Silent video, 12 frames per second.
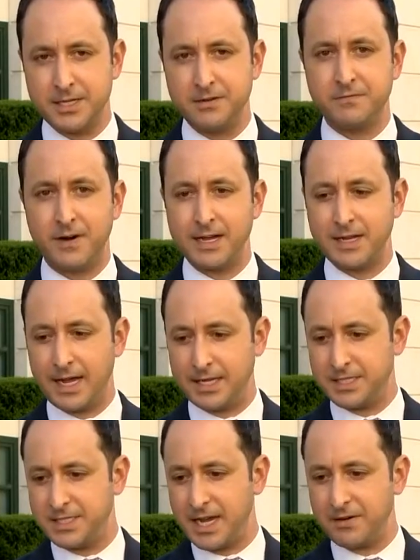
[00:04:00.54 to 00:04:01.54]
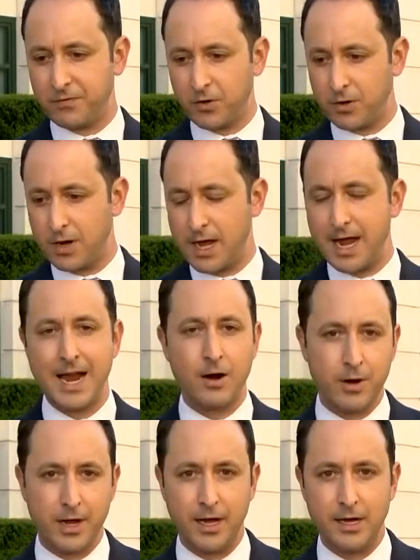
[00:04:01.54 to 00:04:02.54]
didn't find a safer
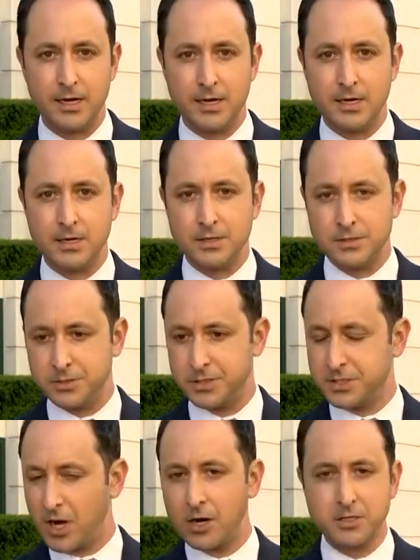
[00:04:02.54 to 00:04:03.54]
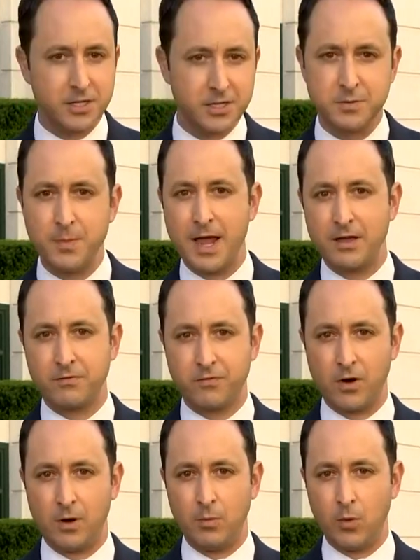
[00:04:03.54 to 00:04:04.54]
area to talk to this man
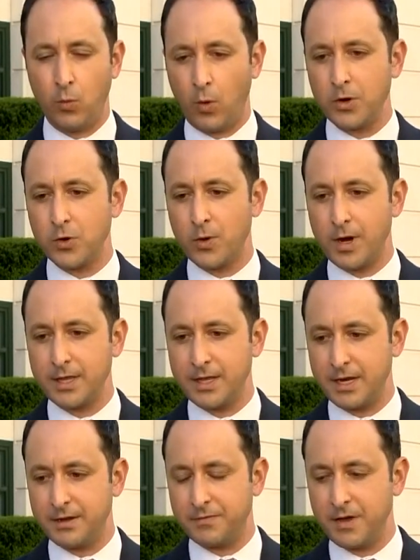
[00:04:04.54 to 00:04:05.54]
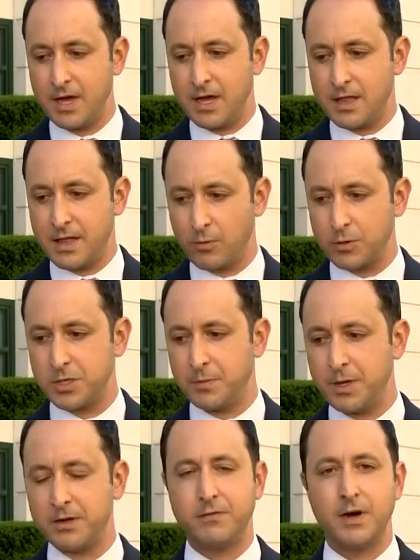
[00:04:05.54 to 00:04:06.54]
from, wondering that if there was a
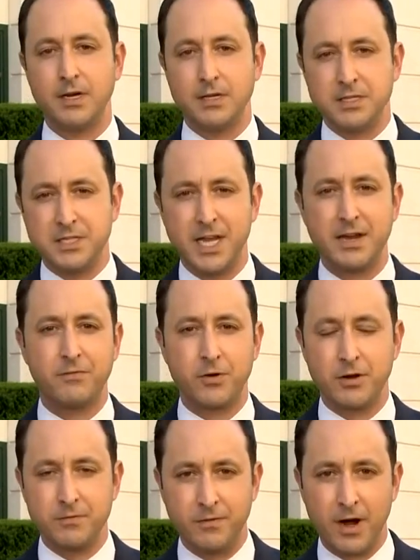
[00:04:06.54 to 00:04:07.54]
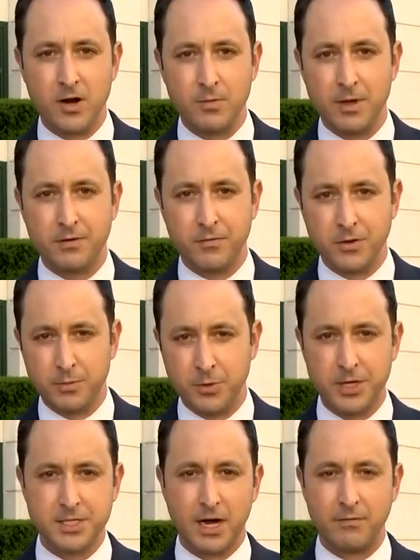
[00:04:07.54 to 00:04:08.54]
bit of a safer environment for the
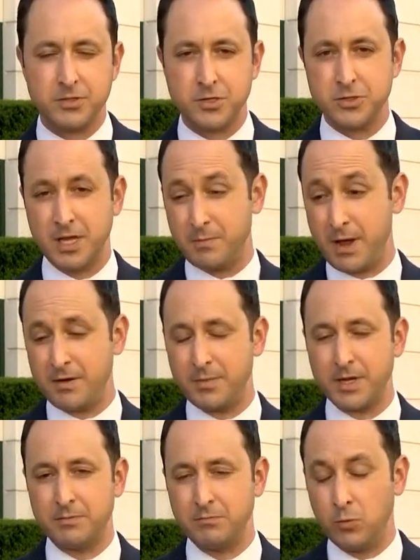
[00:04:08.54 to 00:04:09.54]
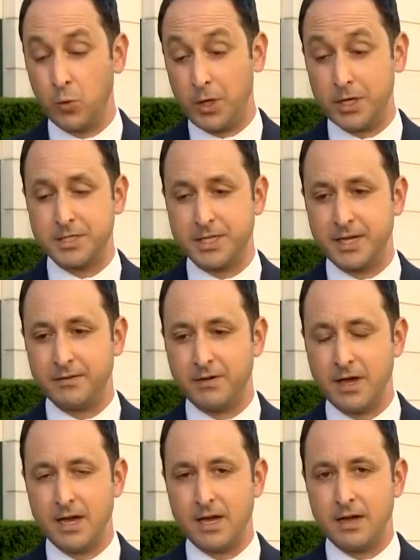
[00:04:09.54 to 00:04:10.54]
police officers, they may have been willing to give
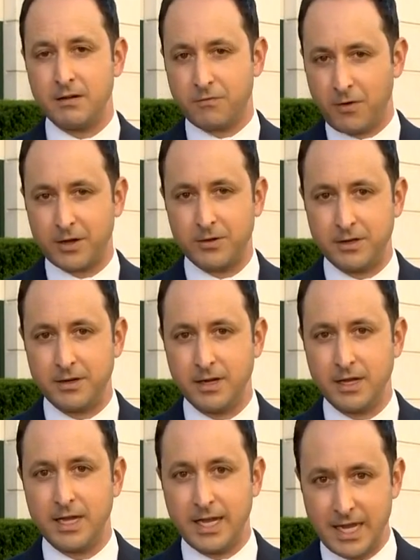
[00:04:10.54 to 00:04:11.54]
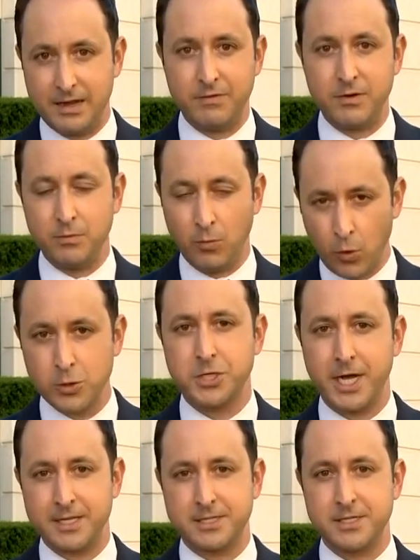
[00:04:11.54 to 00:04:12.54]
Franklin even more
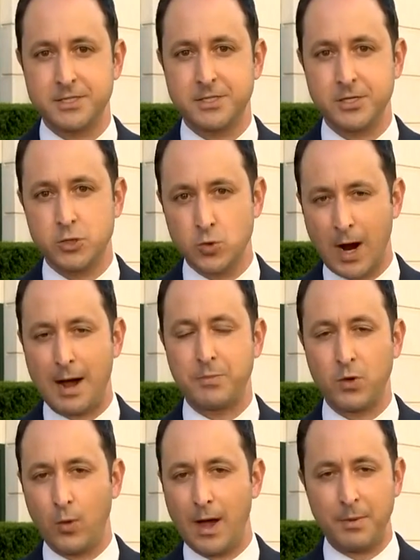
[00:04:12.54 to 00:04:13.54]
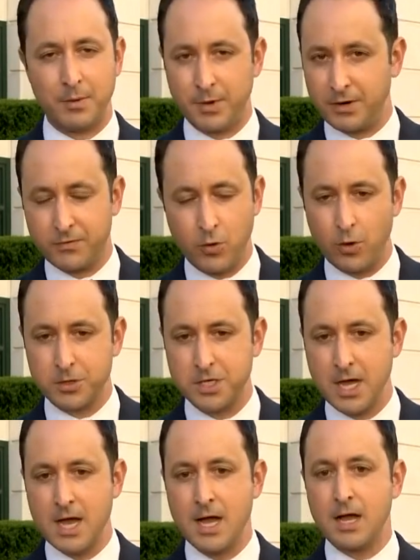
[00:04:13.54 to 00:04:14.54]
chances to drop the weapon. But of course,
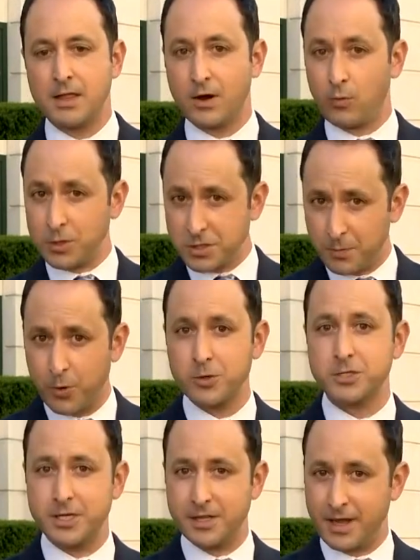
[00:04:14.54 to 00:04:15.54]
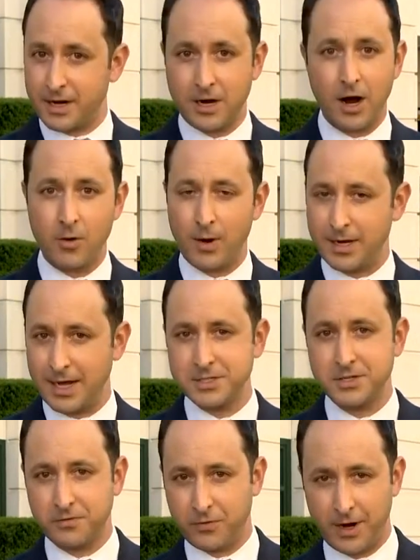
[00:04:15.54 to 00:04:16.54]
there was a person in that car right
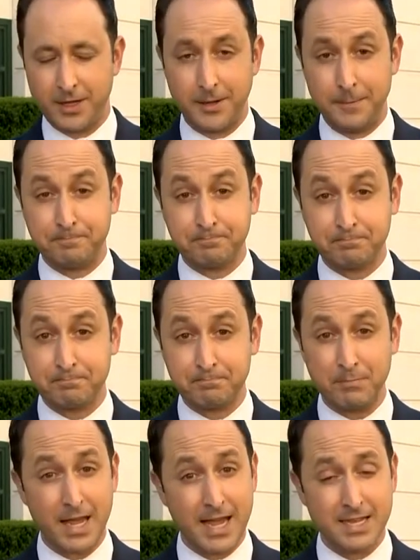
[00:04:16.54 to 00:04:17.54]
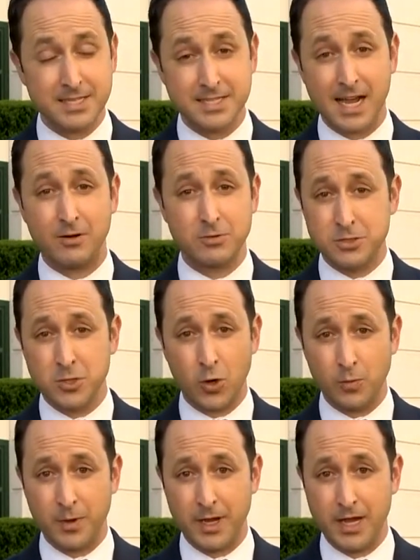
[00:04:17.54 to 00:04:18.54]
next to Franklin, and Stoughton
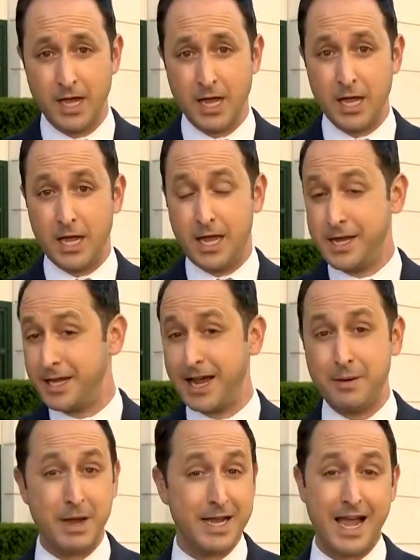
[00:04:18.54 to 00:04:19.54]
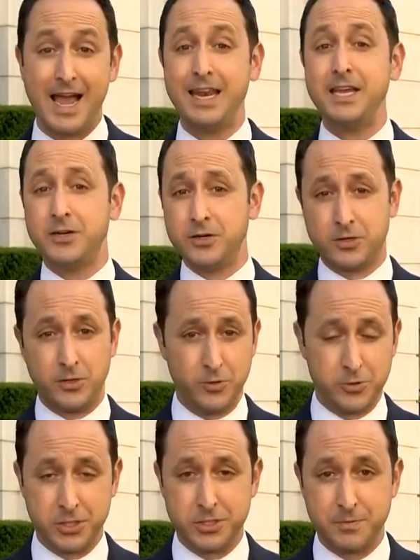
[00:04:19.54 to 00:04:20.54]
told me he cannot make any
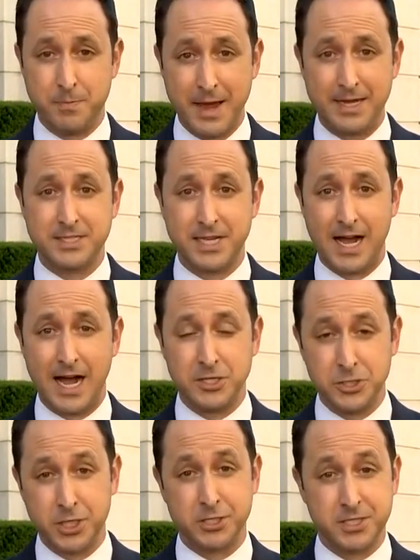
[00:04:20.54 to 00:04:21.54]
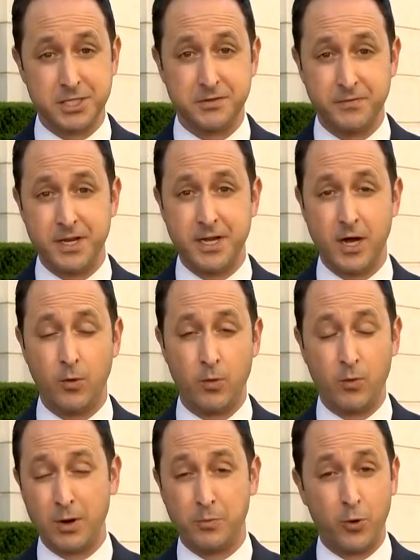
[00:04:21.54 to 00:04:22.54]
conclusions based on just this video. We
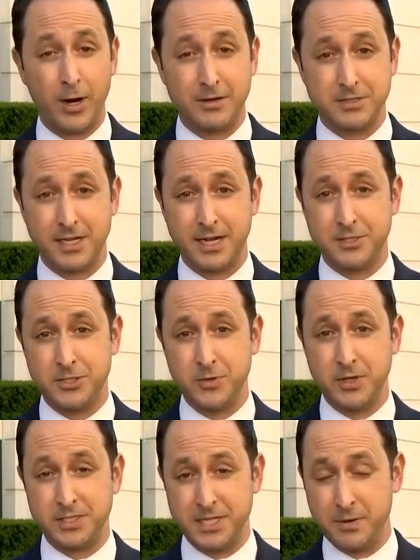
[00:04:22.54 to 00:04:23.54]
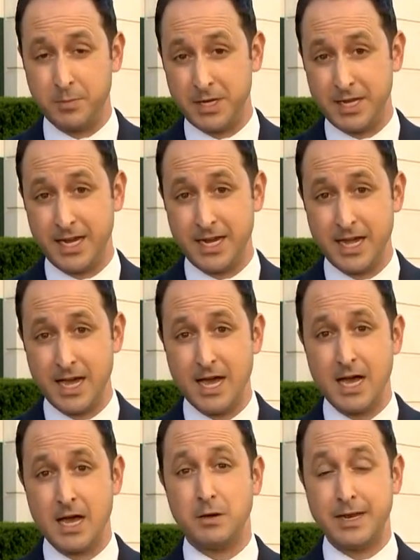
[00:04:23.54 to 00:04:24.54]
want to point out today, too, that CMPD
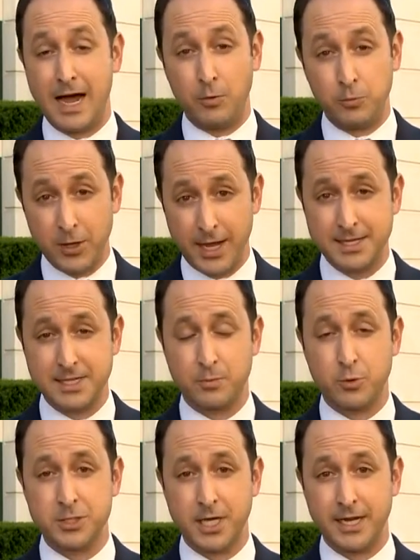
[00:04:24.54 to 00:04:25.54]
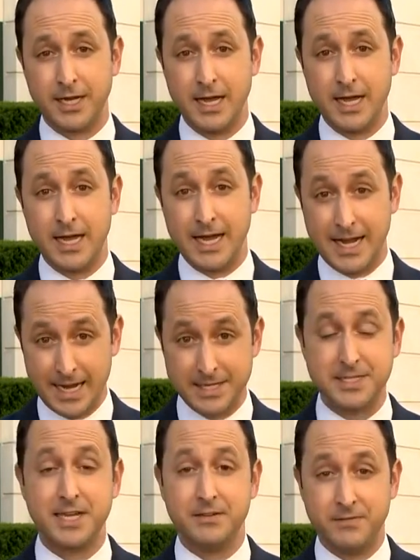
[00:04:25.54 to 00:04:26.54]
now plans on presenting
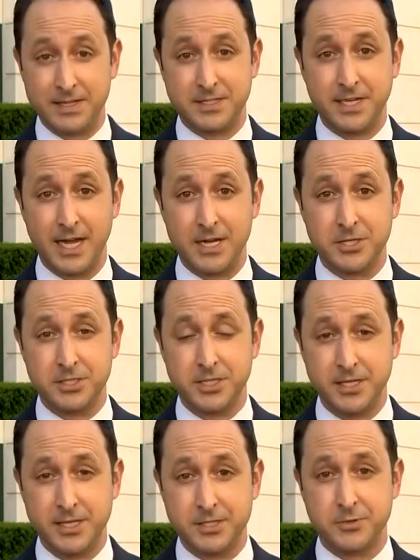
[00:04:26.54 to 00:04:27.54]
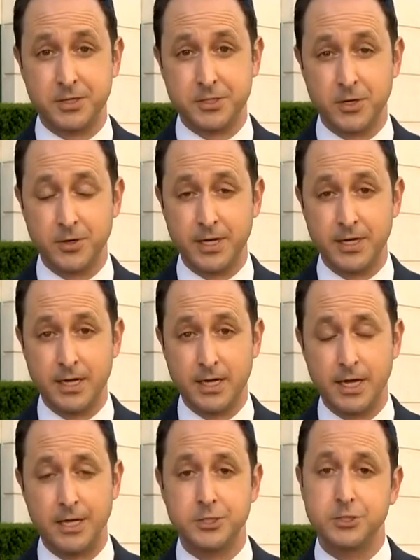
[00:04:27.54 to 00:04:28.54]
its investigation to the district attorney
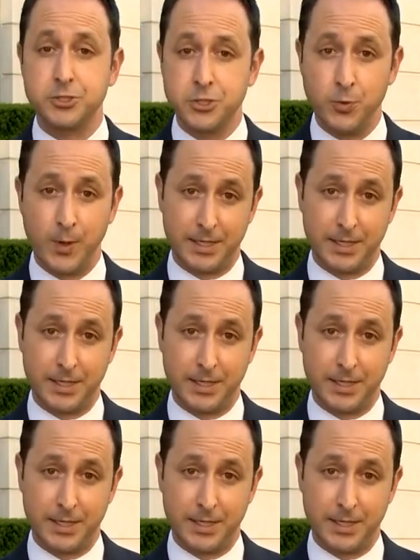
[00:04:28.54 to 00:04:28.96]
in just 2